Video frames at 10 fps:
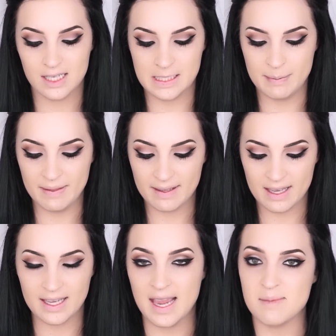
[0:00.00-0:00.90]
it's been
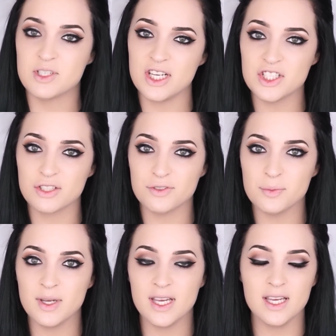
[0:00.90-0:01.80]
like a game changer for
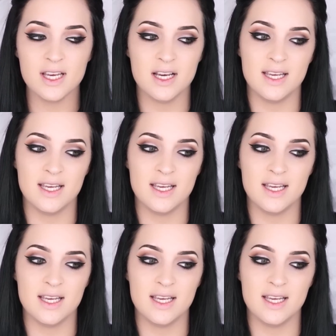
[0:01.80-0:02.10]
me.